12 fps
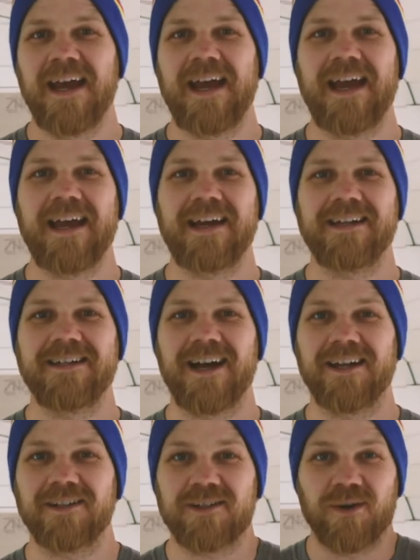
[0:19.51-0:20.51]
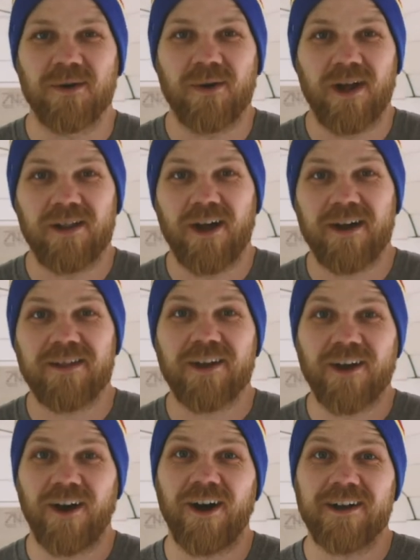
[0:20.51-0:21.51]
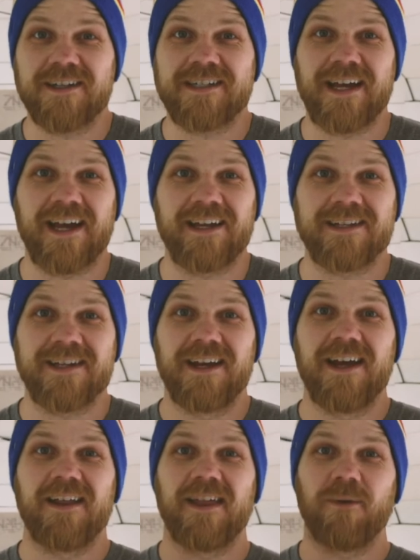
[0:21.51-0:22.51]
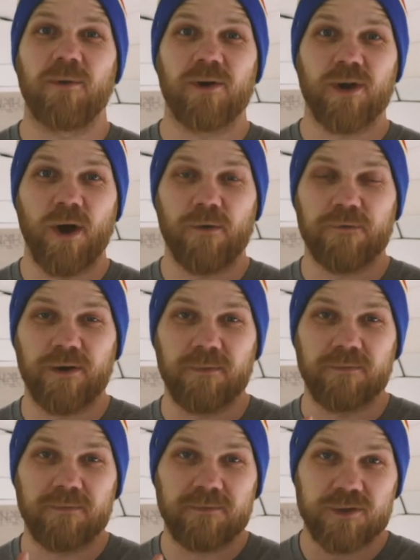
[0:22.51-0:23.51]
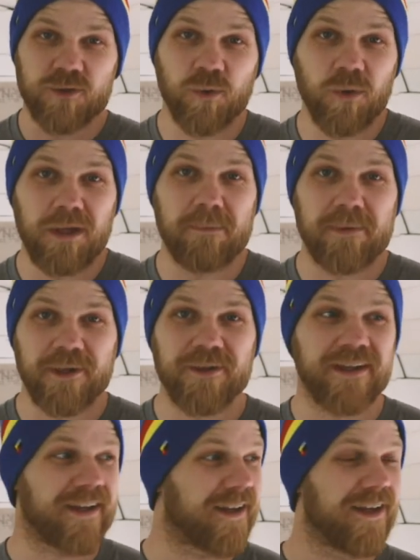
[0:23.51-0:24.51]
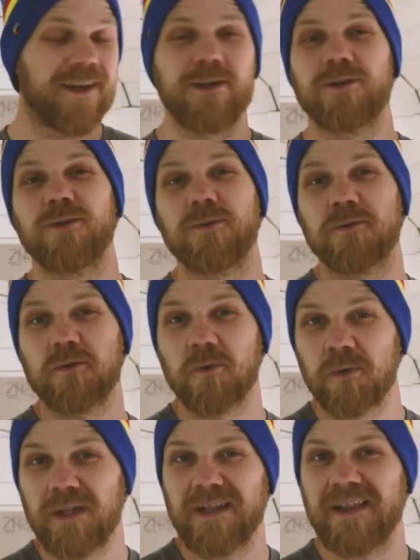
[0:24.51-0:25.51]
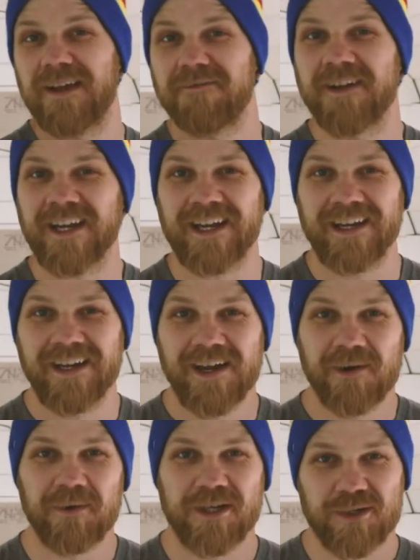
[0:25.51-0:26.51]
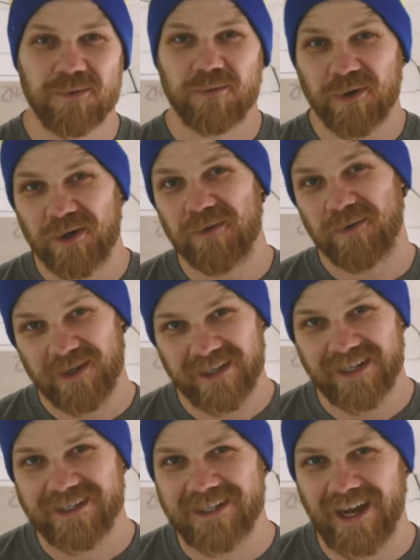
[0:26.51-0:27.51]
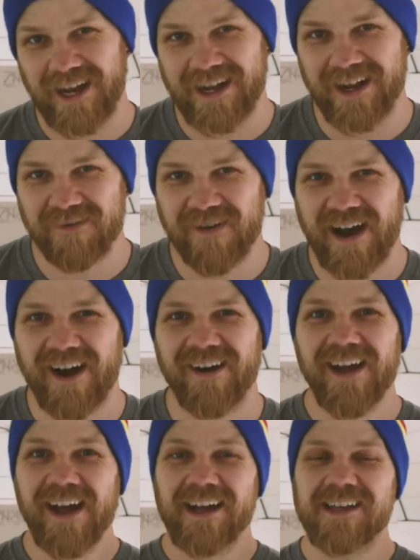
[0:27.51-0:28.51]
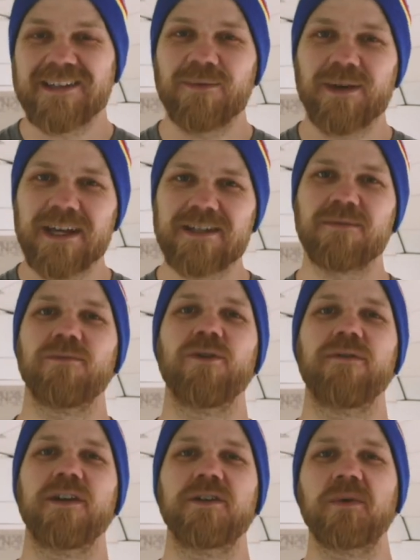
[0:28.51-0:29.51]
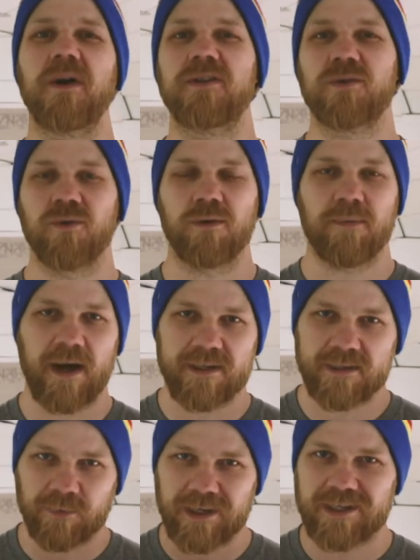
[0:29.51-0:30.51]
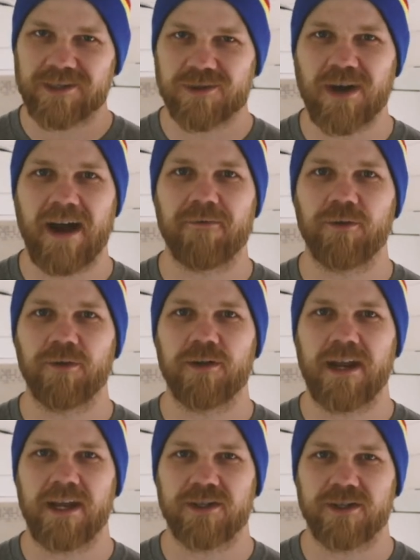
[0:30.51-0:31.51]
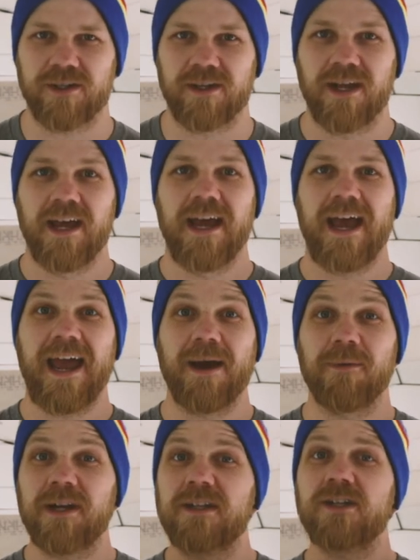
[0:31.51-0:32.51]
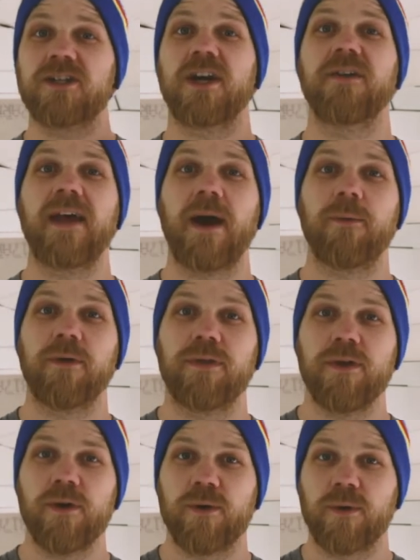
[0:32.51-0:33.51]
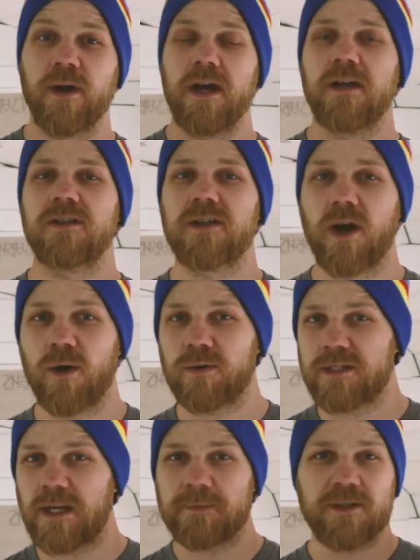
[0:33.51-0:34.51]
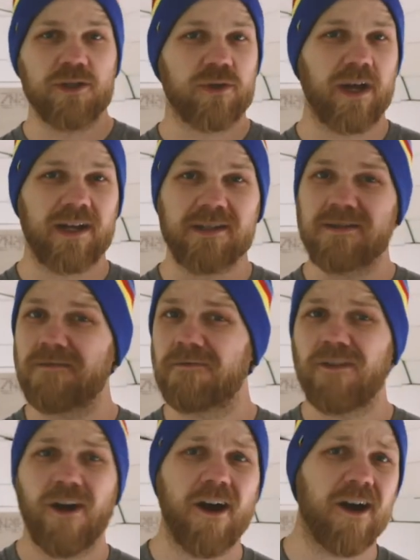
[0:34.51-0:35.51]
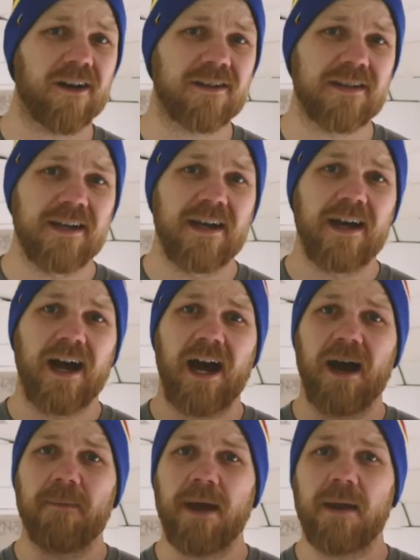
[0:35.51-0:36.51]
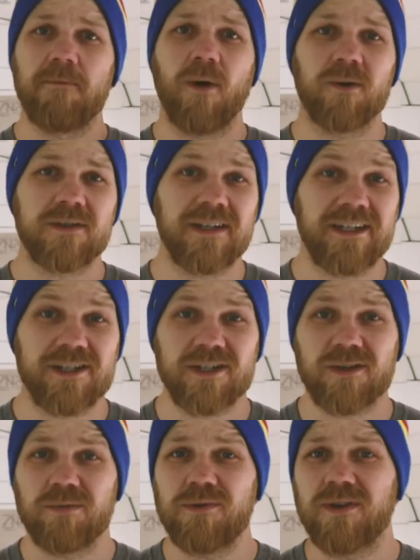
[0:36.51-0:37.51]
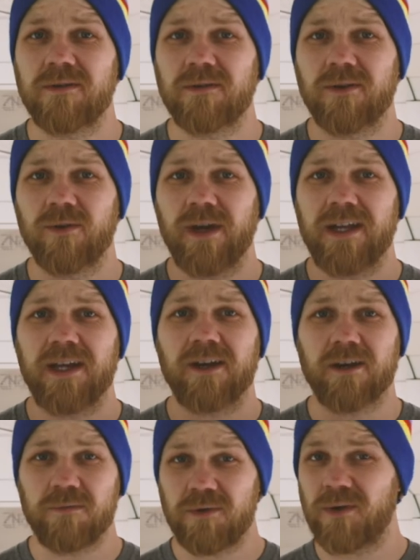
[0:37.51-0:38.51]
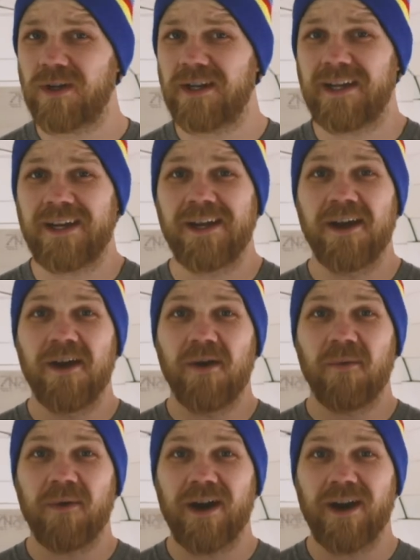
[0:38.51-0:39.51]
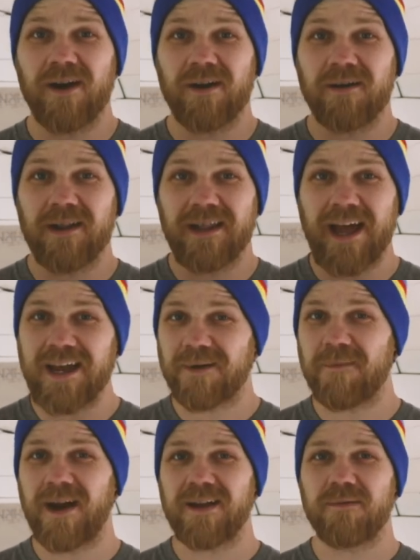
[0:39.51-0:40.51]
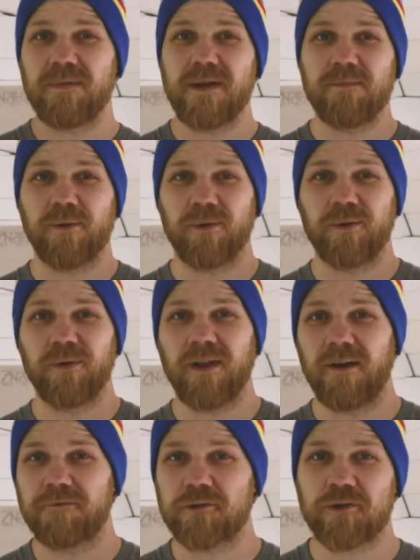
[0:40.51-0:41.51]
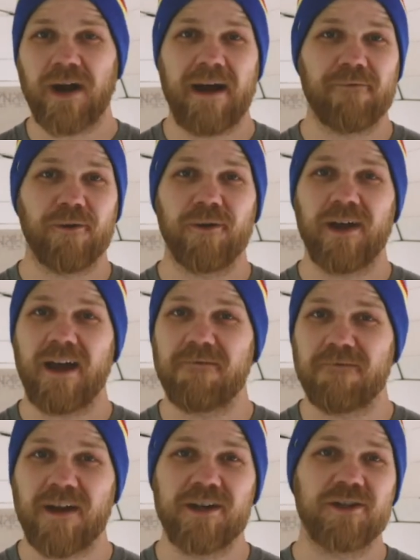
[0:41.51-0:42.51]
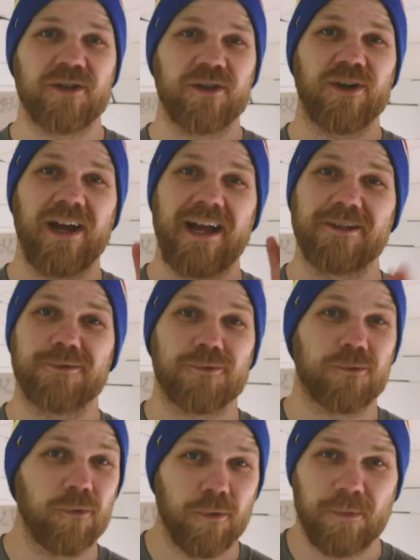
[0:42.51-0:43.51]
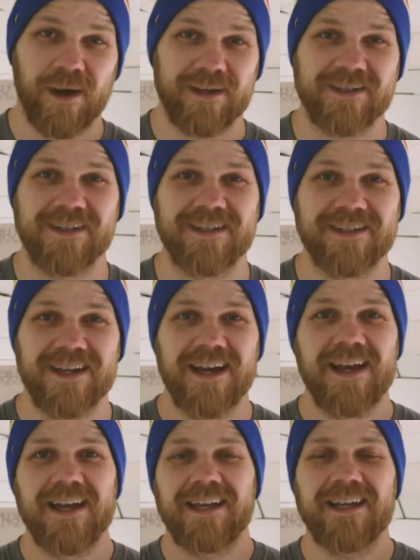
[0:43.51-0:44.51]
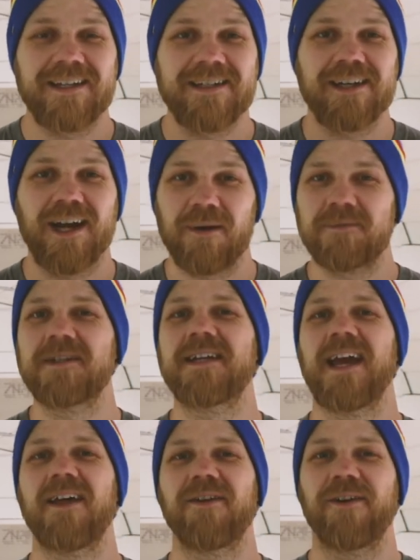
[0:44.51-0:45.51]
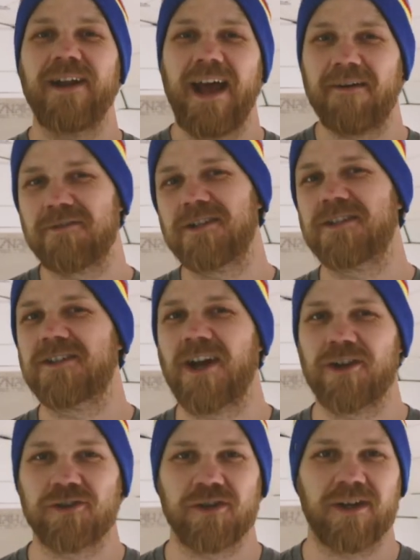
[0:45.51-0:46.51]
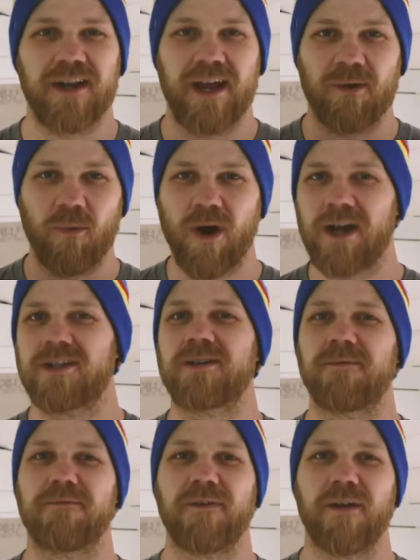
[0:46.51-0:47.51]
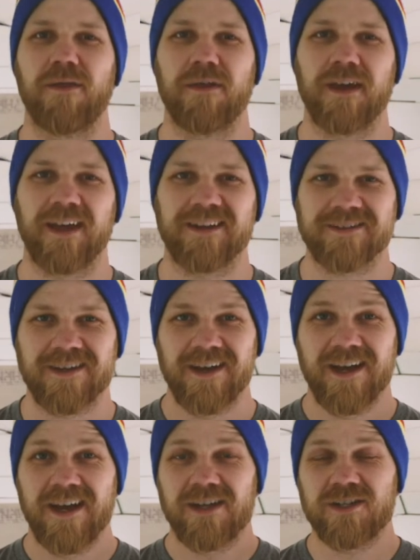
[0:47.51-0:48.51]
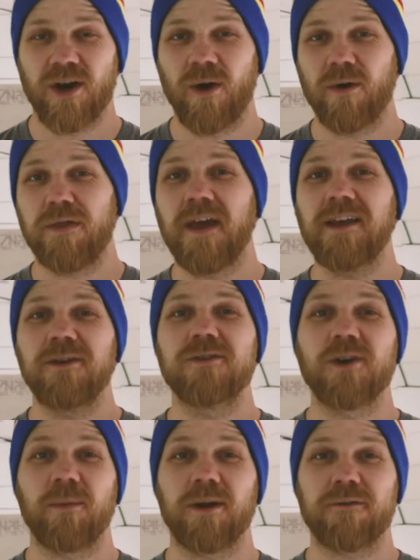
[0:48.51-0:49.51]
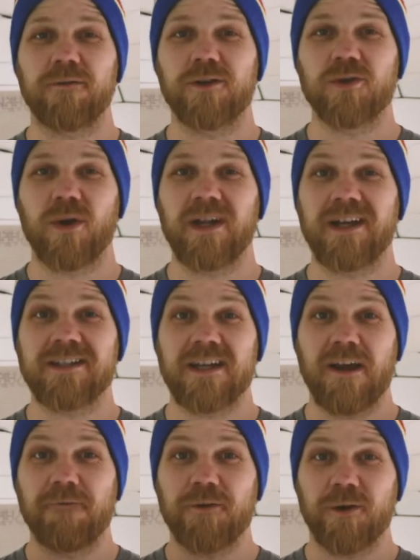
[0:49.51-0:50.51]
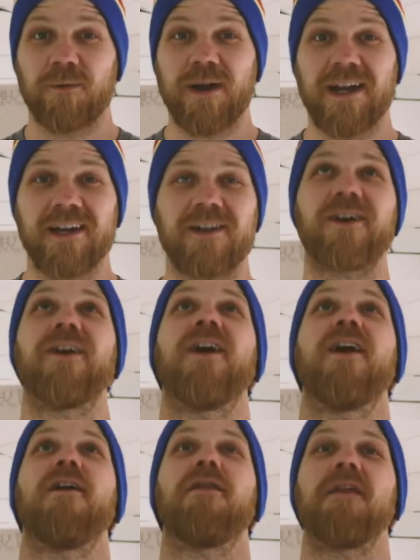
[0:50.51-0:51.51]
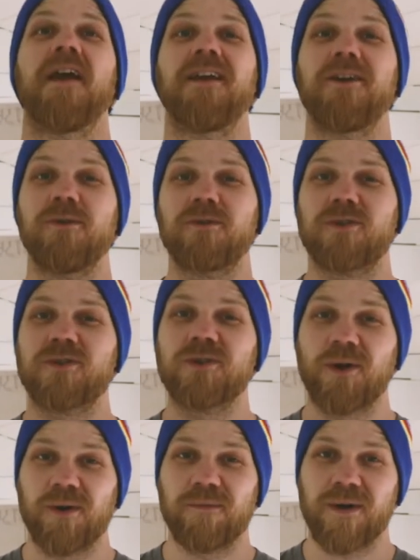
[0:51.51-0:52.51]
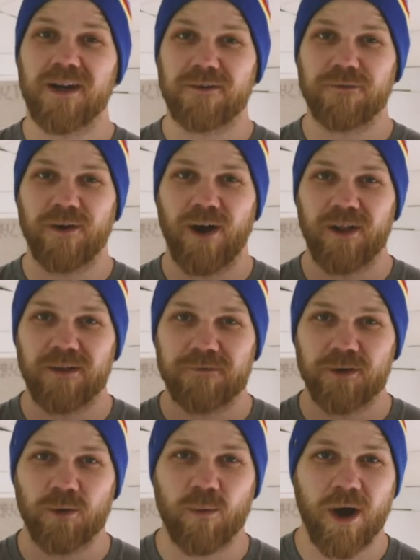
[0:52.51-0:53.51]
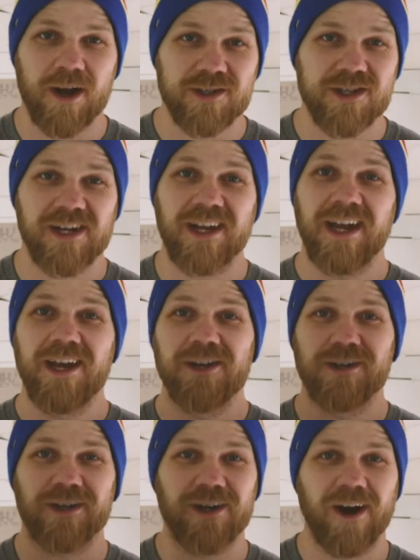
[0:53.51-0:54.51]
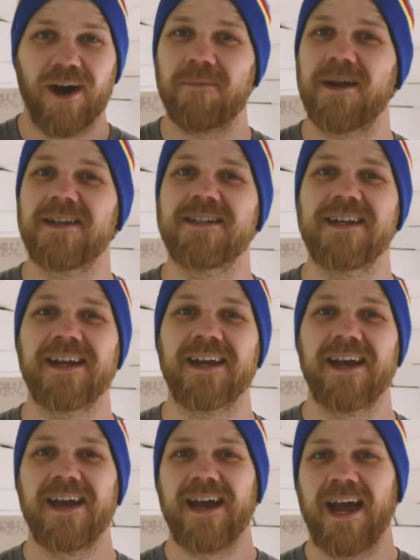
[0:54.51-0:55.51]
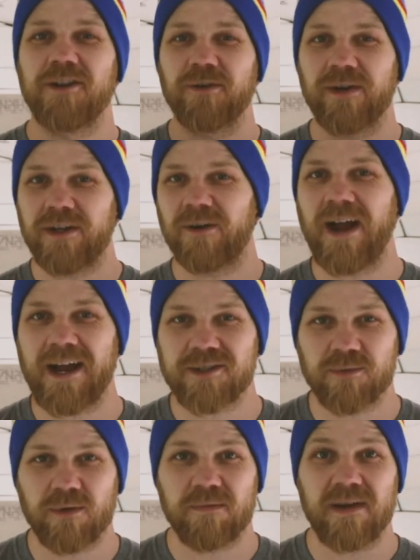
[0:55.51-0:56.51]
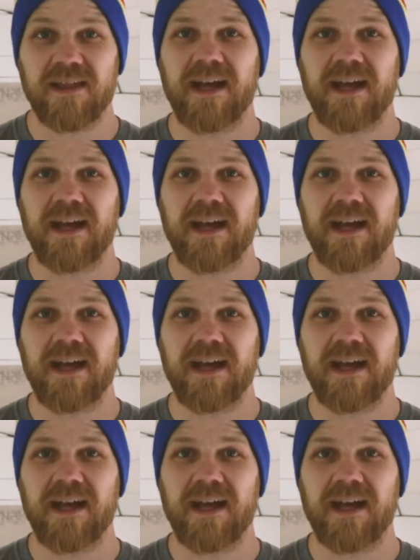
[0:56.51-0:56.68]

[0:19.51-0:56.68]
And so a lot of the content that will go from Skoolie building to Skoolie living, which we're really excited about, because then we get to move into our school bus and we get to travel the nation and we get to share that with you. So tips and tricks, vlogs, and mostly just creating a community where like-minded people who love travel, adventure, and school buses get to come together and have a discussion and watch some fun things. So thank you so much for joining us. If you're a regular, thank you so much for all of your watching, your commenting, and your interaction with me.